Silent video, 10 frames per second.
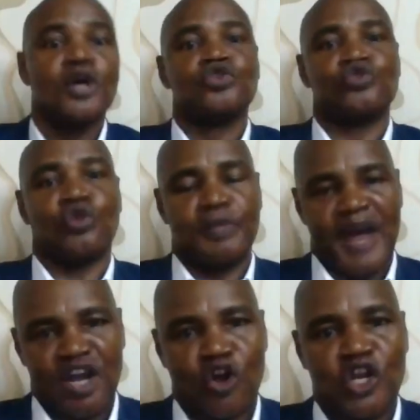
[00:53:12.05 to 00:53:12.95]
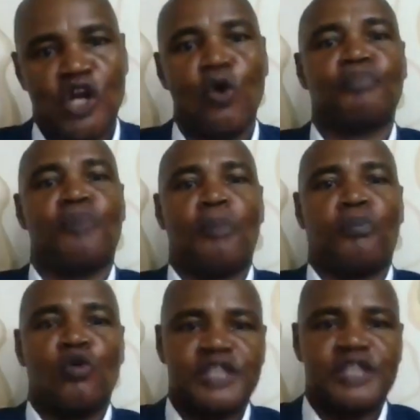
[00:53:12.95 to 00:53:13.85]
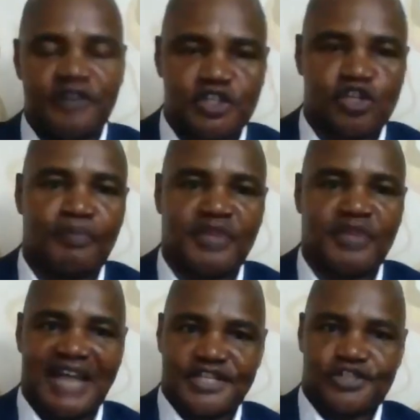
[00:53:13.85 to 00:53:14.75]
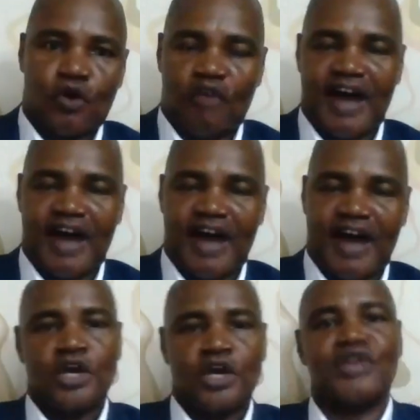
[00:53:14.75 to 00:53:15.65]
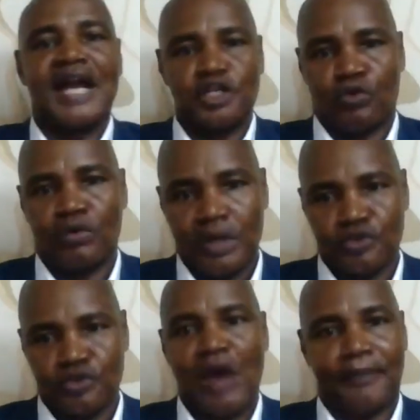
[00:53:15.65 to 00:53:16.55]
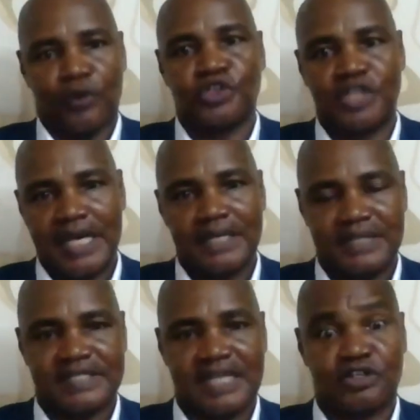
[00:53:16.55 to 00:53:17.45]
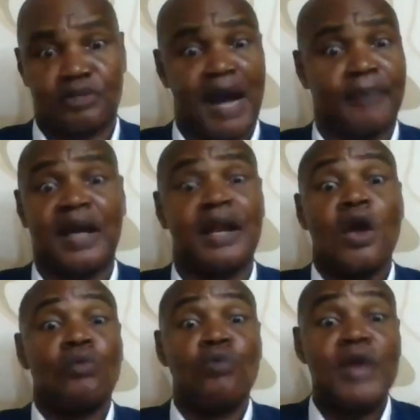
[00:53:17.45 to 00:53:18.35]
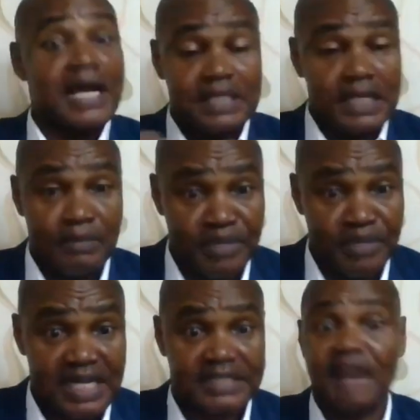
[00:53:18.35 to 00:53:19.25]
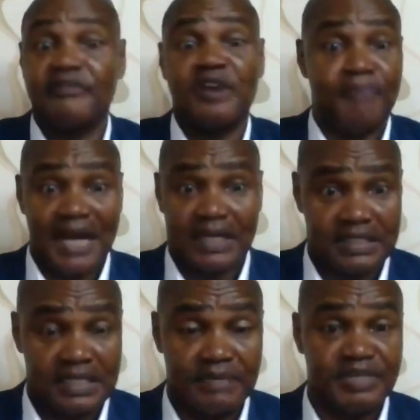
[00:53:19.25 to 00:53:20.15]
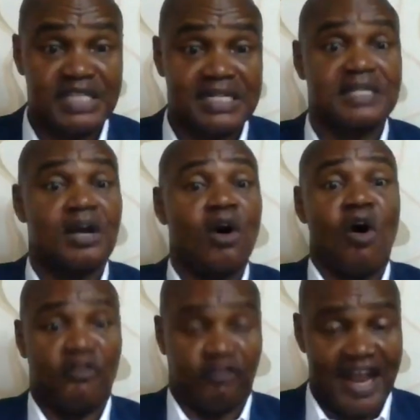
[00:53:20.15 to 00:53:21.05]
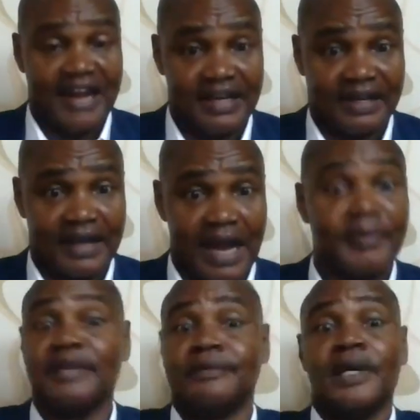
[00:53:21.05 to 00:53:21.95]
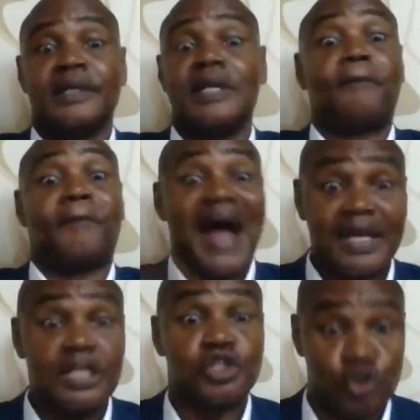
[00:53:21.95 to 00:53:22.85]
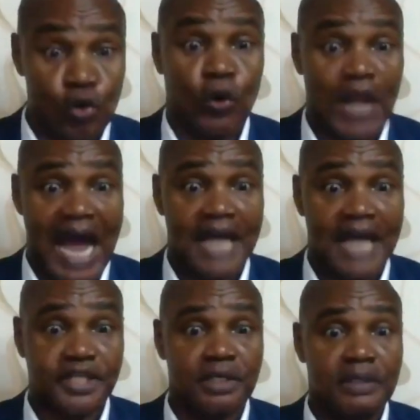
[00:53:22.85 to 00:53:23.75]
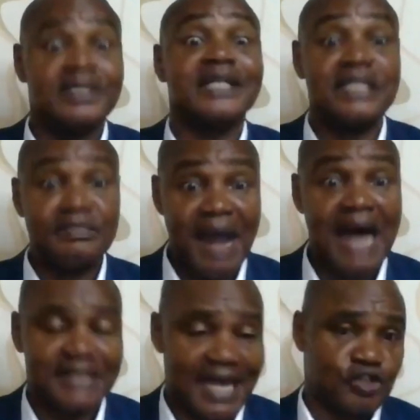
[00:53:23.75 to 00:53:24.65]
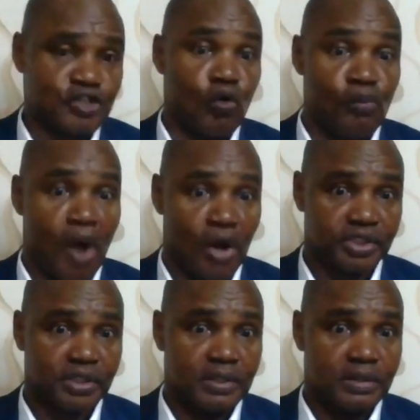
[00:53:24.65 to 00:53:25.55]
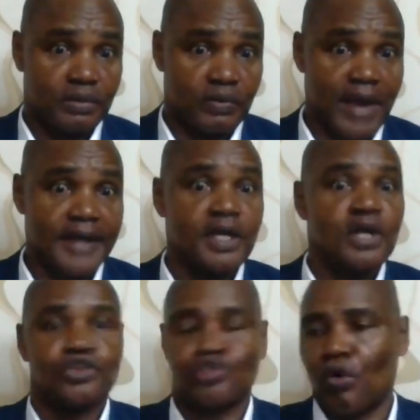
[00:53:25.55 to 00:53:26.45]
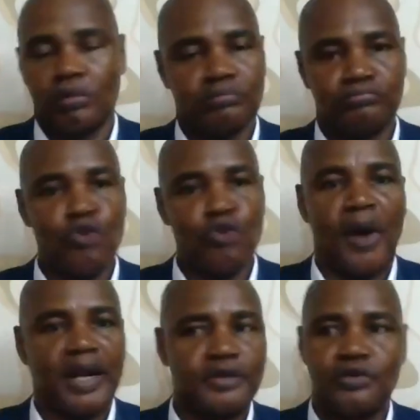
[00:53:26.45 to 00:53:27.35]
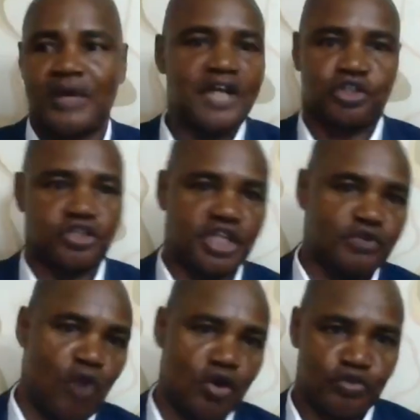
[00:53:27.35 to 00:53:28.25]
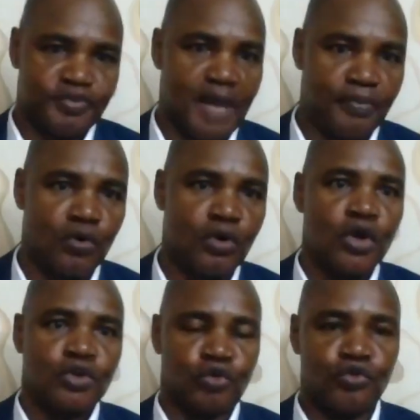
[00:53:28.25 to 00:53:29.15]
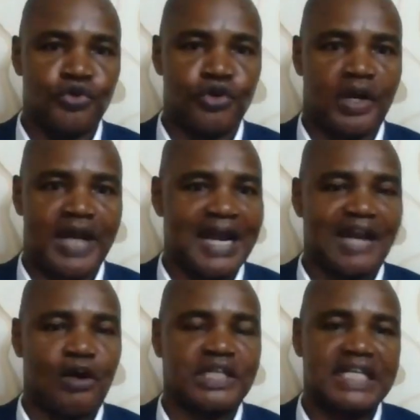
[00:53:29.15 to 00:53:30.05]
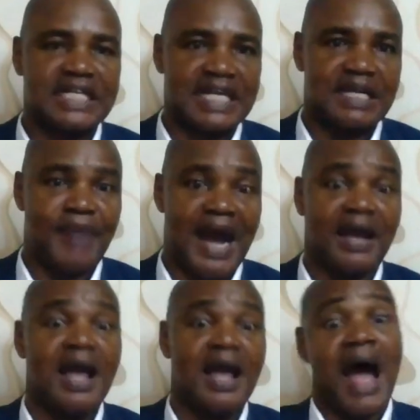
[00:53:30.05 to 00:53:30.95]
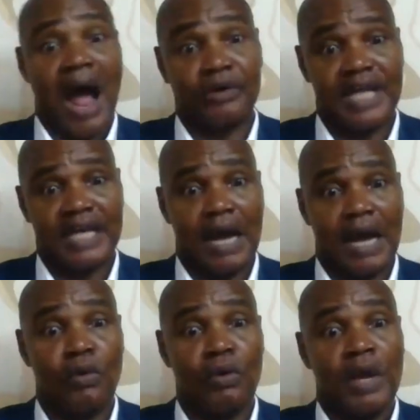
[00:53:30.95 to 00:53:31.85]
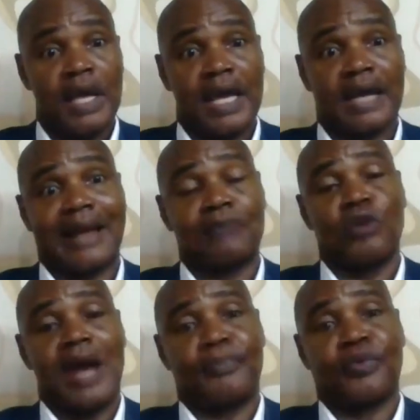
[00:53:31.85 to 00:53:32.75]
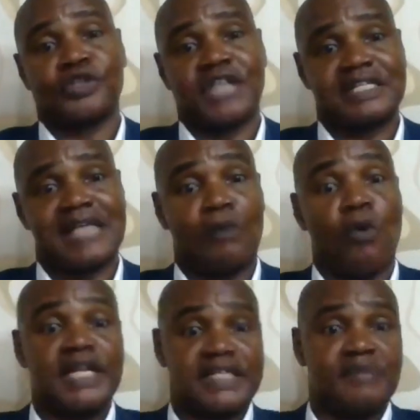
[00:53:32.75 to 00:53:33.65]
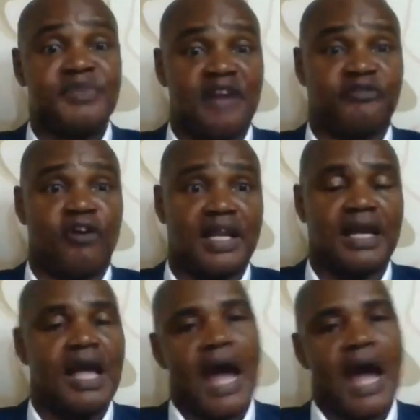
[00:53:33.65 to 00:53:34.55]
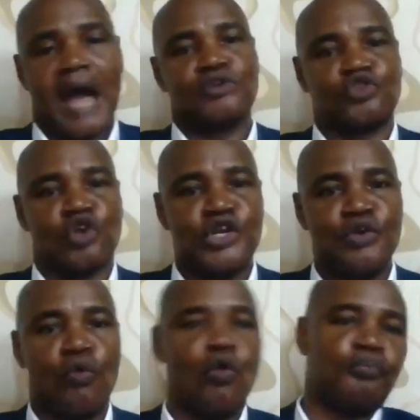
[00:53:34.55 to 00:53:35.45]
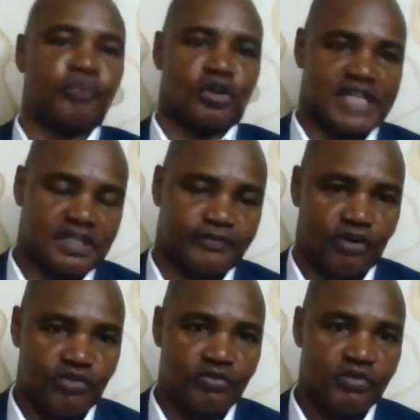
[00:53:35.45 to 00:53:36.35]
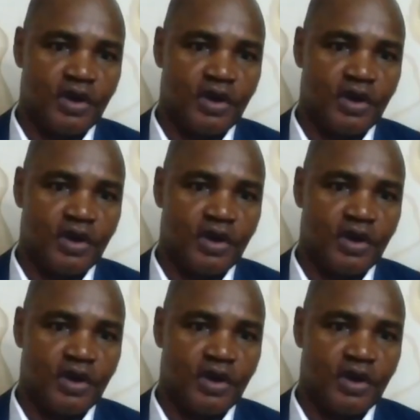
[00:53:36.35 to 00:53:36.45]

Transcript: So depending on the loan purpose, if it is something that is not covered, you now need to, you know, approach the central bank. But we are still in business. Every bank is still in business of lending. I mean, the pie is so large. The demands are so much, right? So nobody, you can't shortchange one to be able to do the other. And I don't think there's any bank out there that will, a client will approach and say, I want the CBN funding, and they will say, no, we'll process it for you.